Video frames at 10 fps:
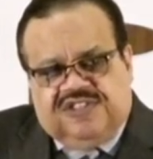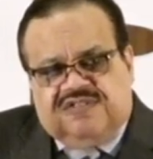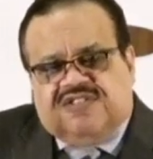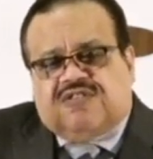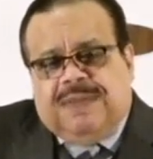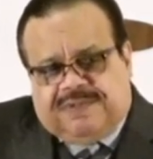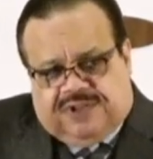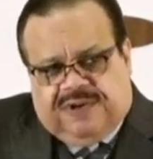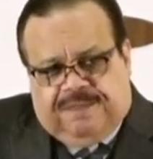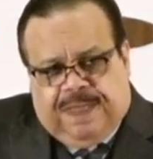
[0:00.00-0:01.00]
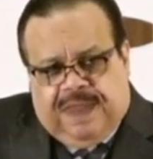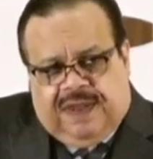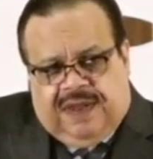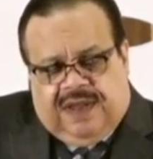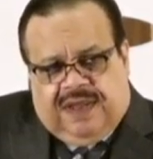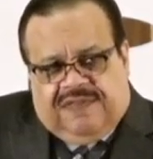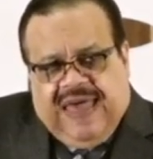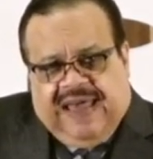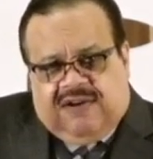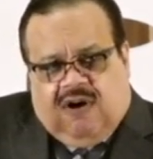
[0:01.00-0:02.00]
of Scripture
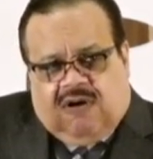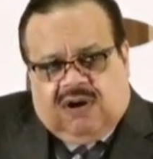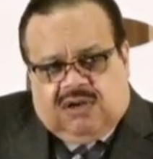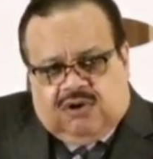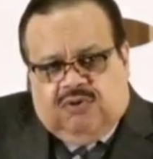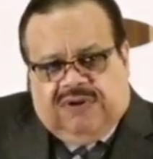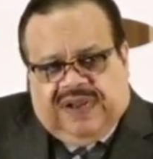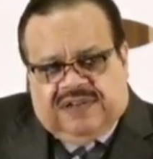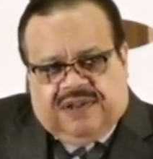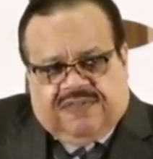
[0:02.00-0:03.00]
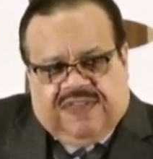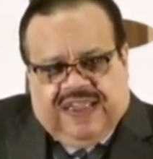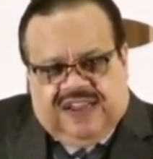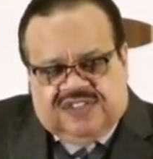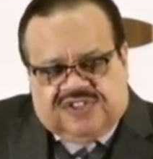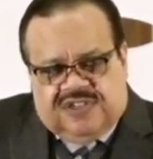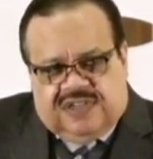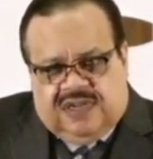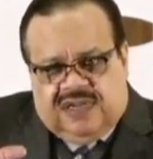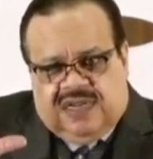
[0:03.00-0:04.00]
that are alluding to things
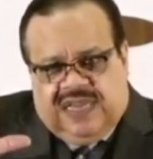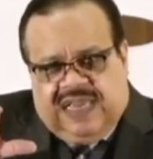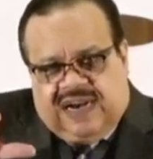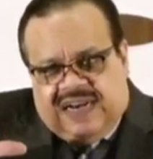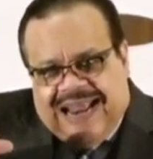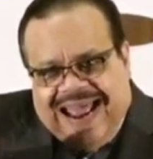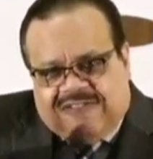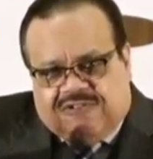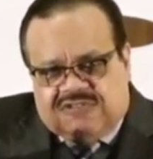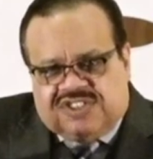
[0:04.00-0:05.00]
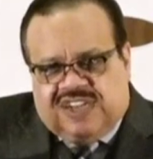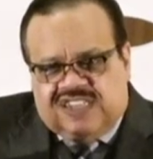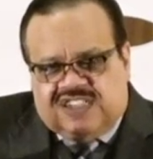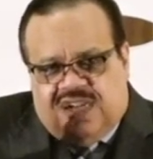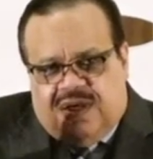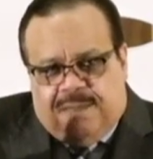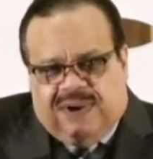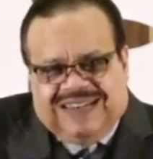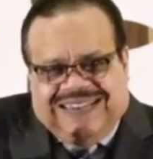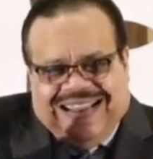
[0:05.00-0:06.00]
in a natural sense,
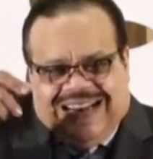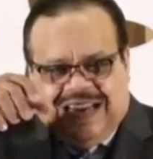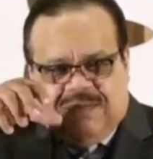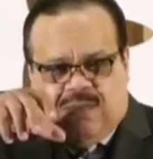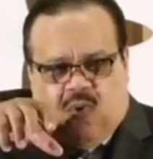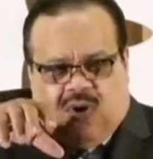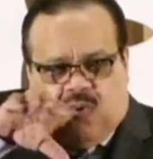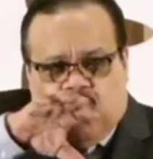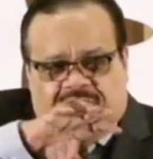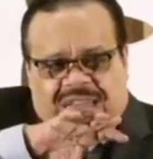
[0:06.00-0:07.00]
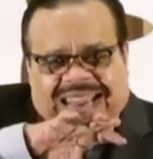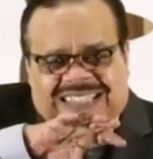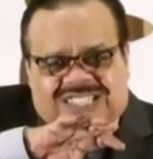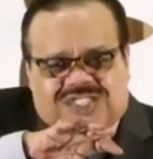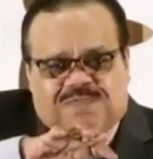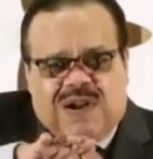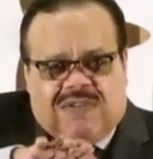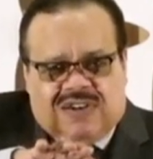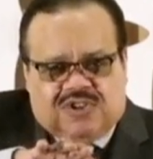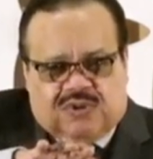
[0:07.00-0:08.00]
but dealing more with a
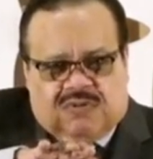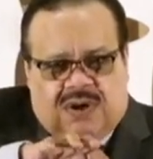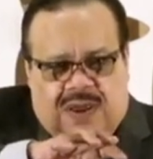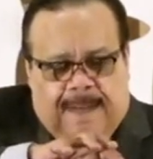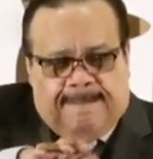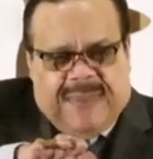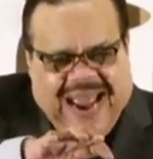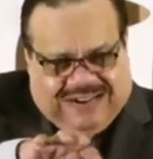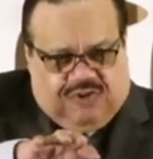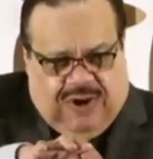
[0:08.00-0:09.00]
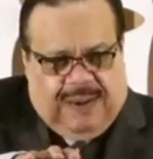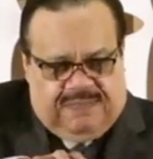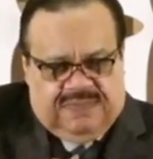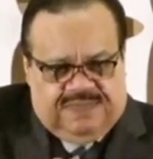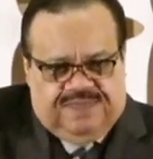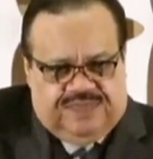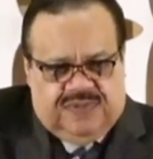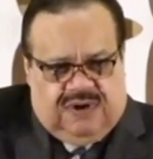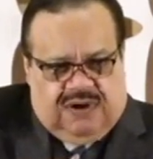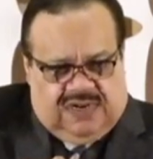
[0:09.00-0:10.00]
spiritual backdrop.
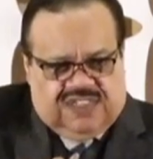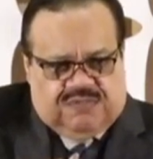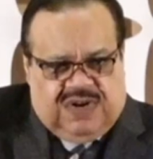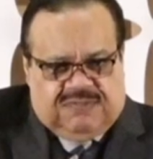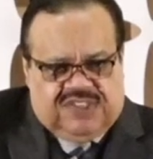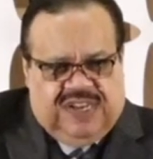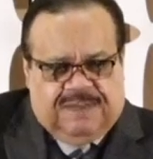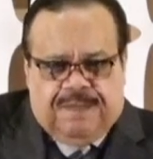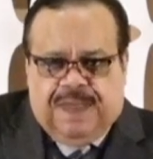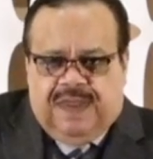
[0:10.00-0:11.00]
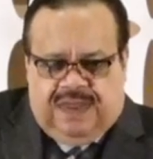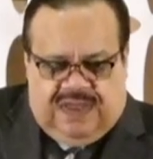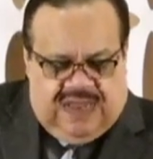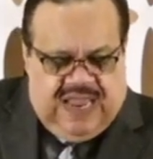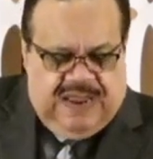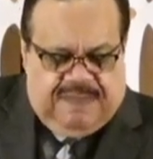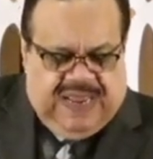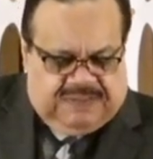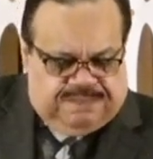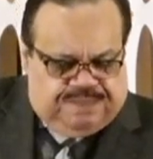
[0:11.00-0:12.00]
Amen. Are you listening to what I'm saying?
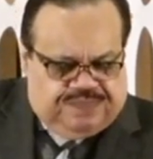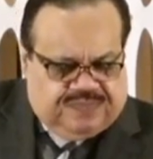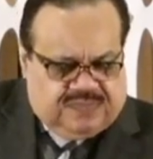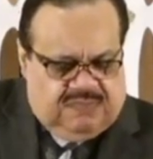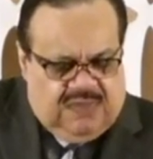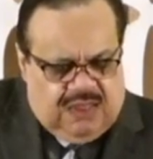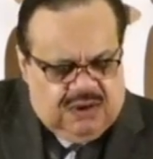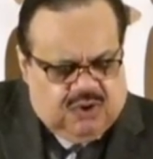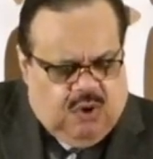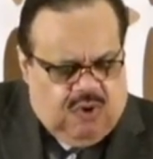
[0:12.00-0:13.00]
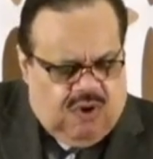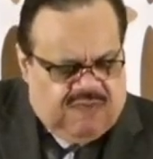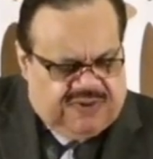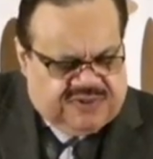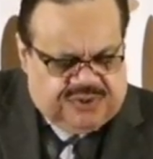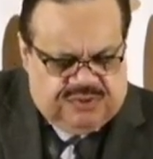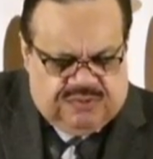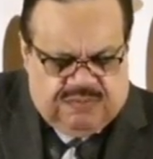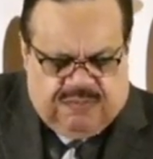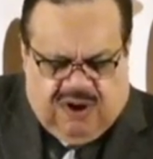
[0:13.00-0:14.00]
Amen. Go over
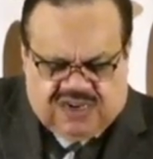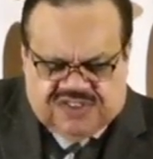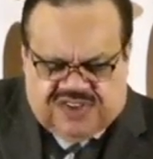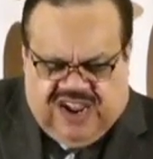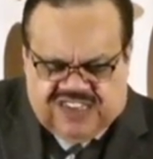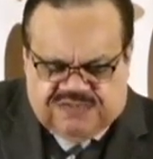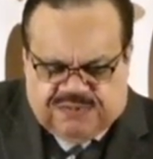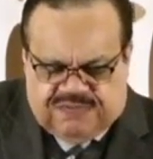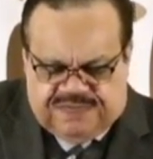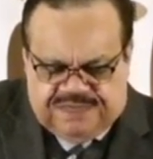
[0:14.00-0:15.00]
to Mark's Gospel,